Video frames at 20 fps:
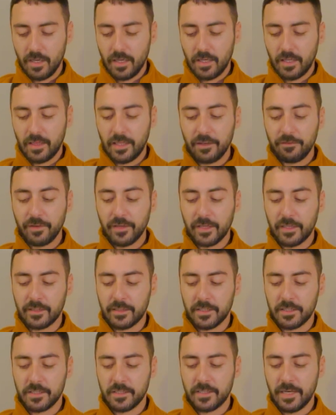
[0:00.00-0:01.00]
Living in the
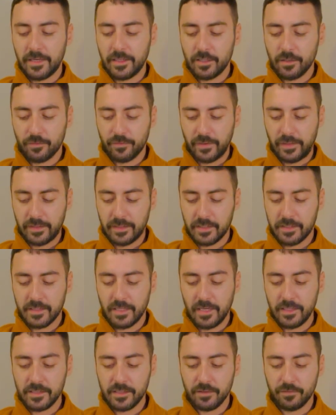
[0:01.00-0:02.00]
state of
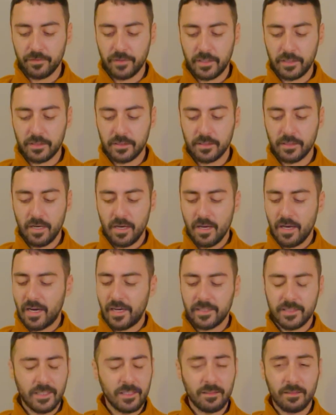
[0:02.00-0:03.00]
indecisiveness, I
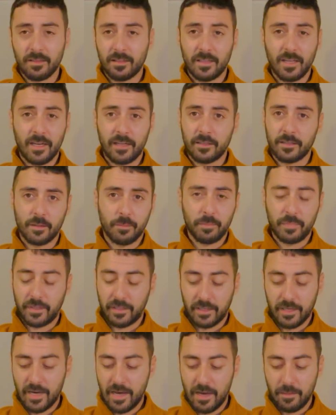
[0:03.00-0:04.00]
did not end up
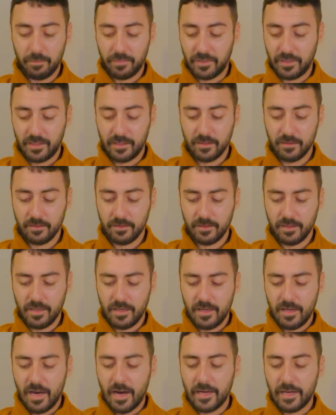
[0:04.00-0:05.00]
being happy.
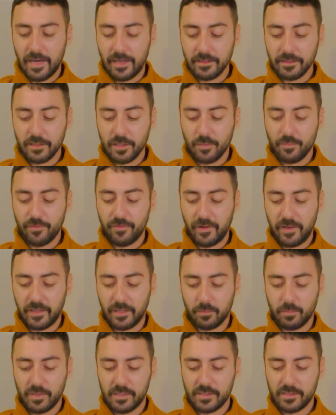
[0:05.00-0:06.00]
I ended up finding
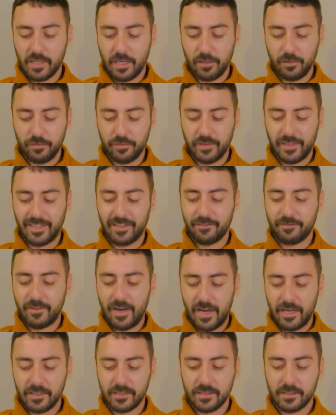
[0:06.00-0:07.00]
myself in a
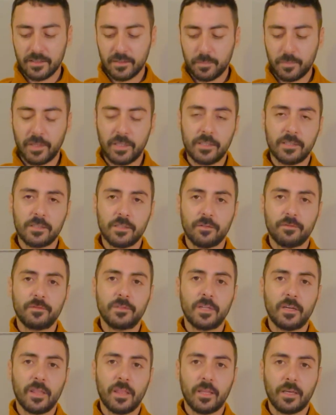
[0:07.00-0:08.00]
vast space of
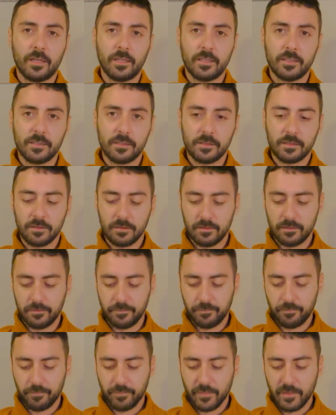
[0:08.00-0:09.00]
nothingness,
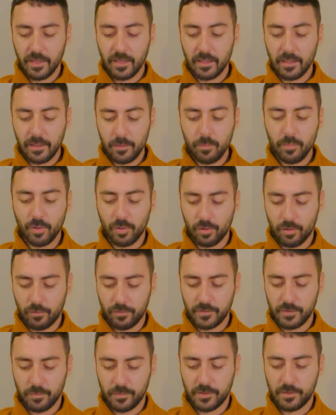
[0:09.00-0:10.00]
a limbo of
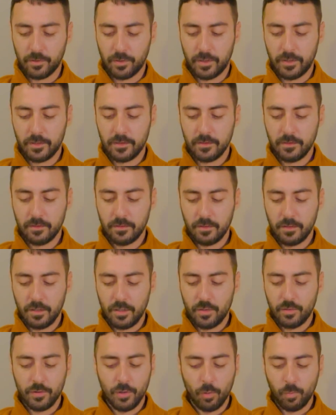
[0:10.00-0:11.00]
some sort.
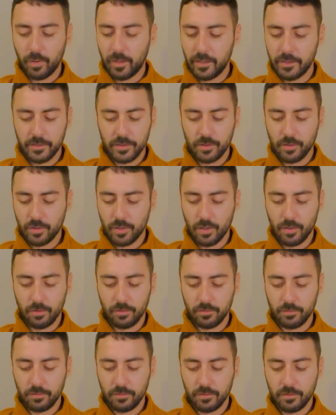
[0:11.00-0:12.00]
No place to go,
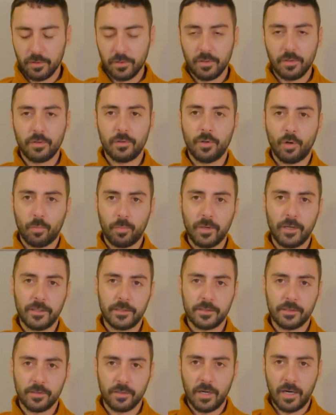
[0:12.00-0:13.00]
no place
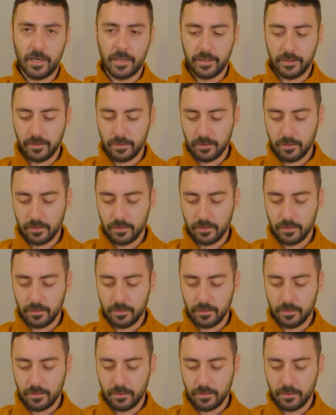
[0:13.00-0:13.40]
to hide.